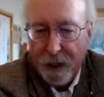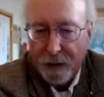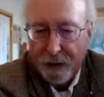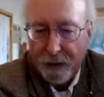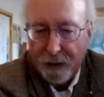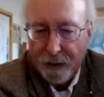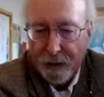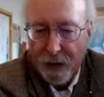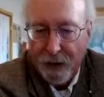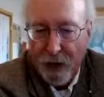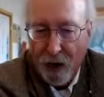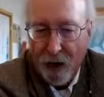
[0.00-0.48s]

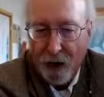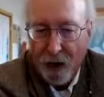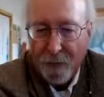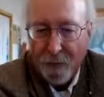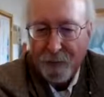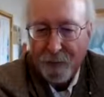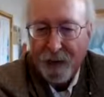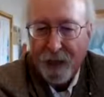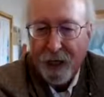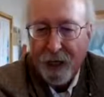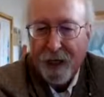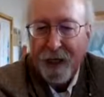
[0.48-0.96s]

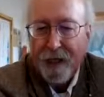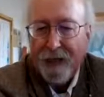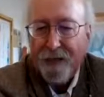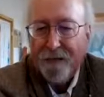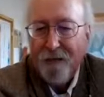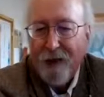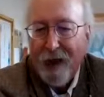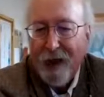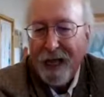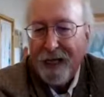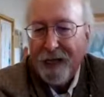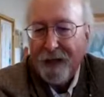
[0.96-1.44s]
scarps
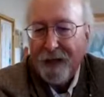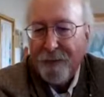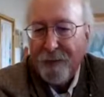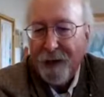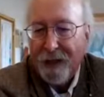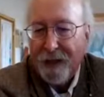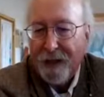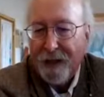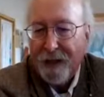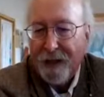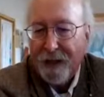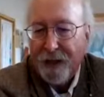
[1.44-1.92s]
divided
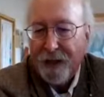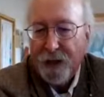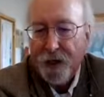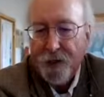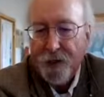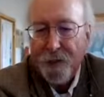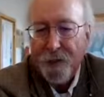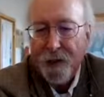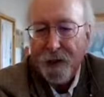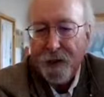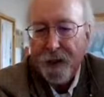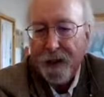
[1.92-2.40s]
by the
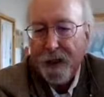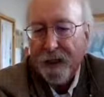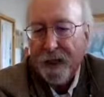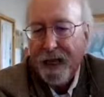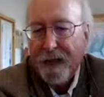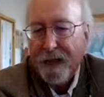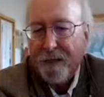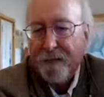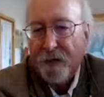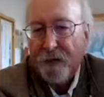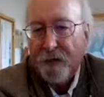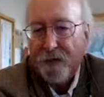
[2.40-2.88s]
cumulative
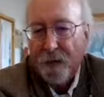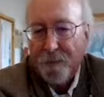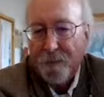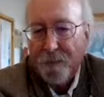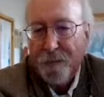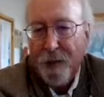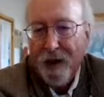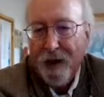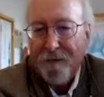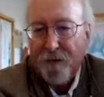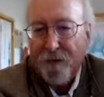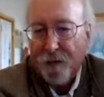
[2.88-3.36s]
length of the
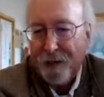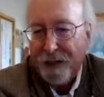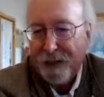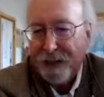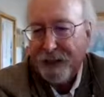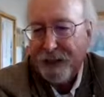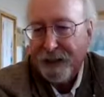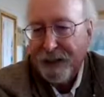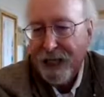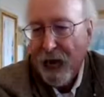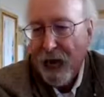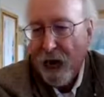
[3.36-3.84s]
buffer
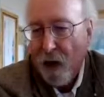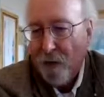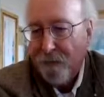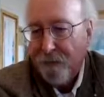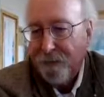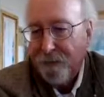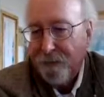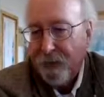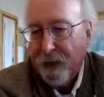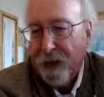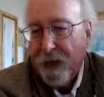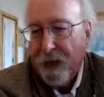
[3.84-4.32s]

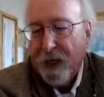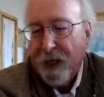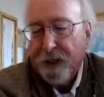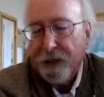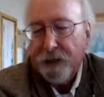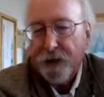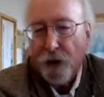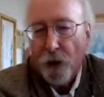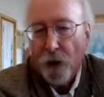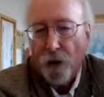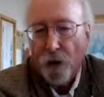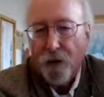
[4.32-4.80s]
itself,
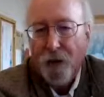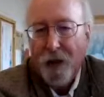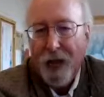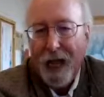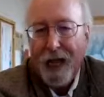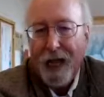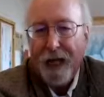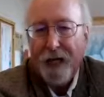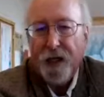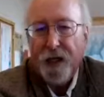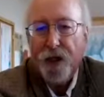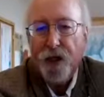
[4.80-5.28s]
so
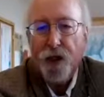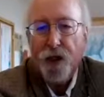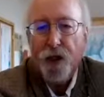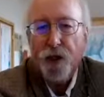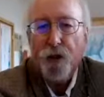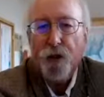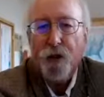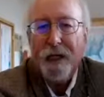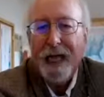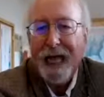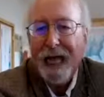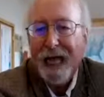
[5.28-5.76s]
that
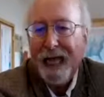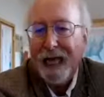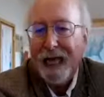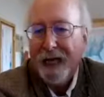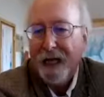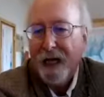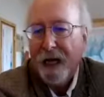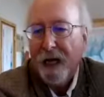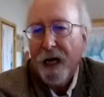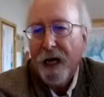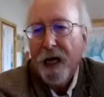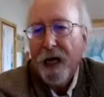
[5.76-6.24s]

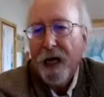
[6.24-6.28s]
you'll